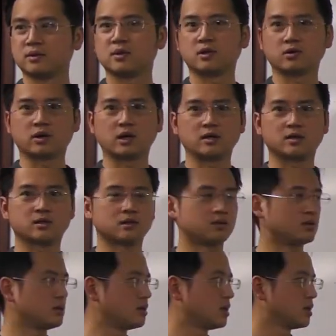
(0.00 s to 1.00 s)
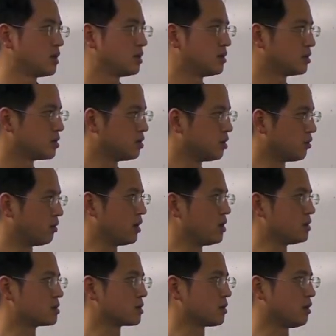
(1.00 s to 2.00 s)
Location. The 2
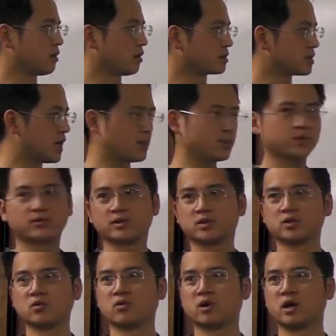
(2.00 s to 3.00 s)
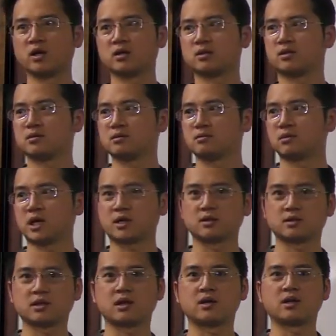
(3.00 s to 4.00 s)
greens are on top of the 2 reds. I can
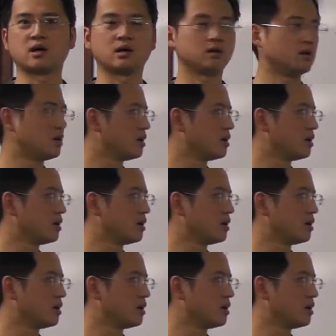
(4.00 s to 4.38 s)
say that.